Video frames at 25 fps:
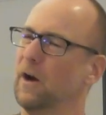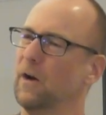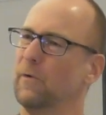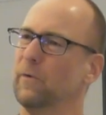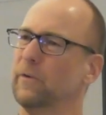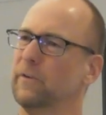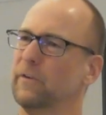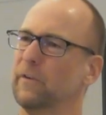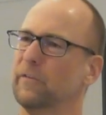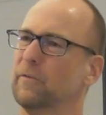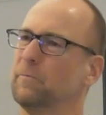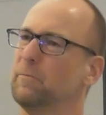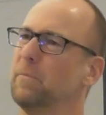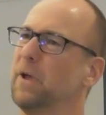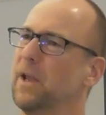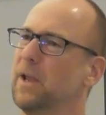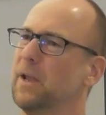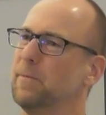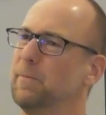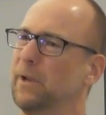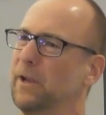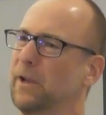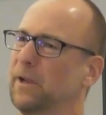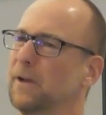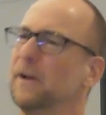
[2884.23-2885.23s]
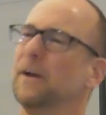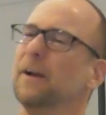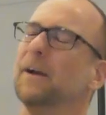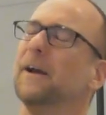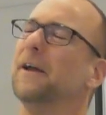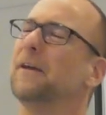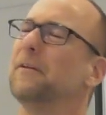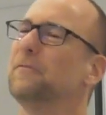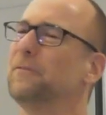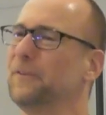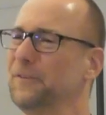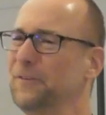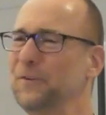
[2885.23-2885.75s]
Owen doesn't pay me,
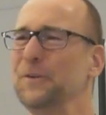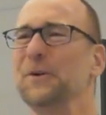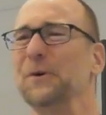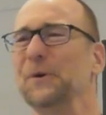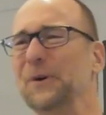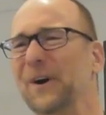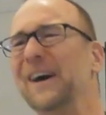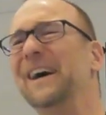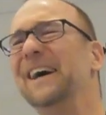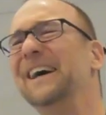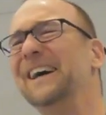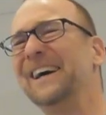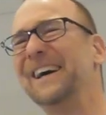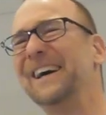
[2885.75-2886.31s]
and for two,